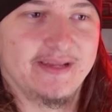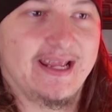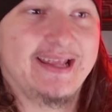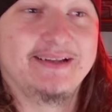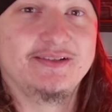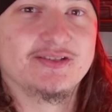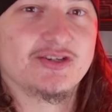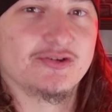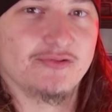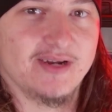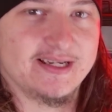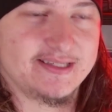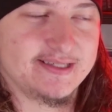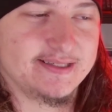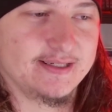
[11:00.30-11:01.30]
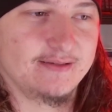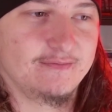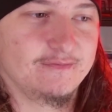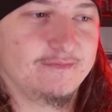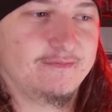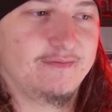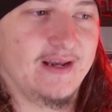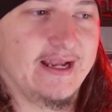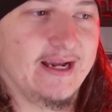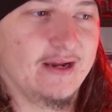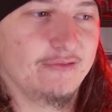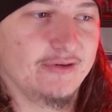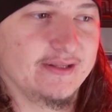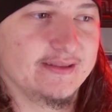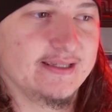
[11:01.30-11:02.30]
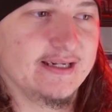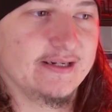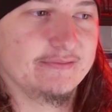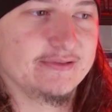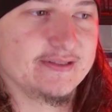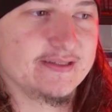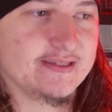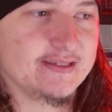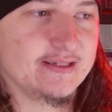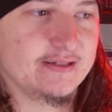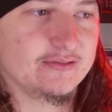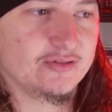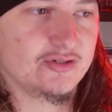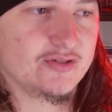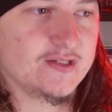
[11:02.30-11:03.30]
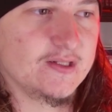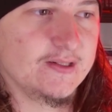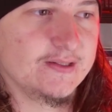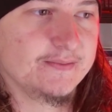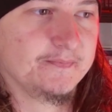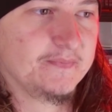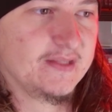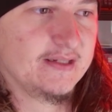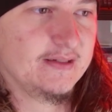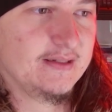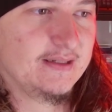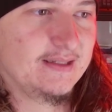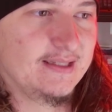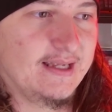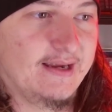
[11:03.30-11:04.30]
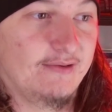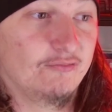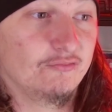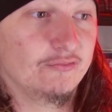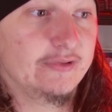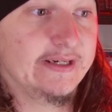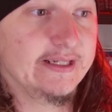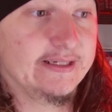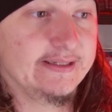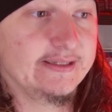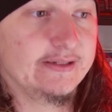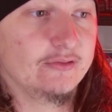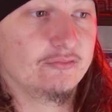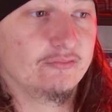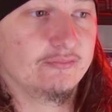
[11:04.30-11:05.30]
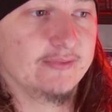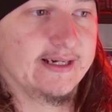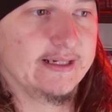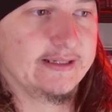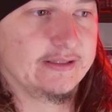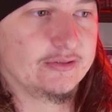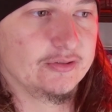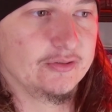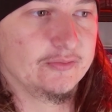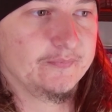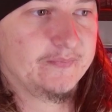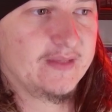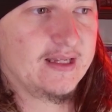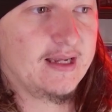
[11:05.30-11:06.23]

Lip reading: interesting flair in there and such. So yeah, really, really cool.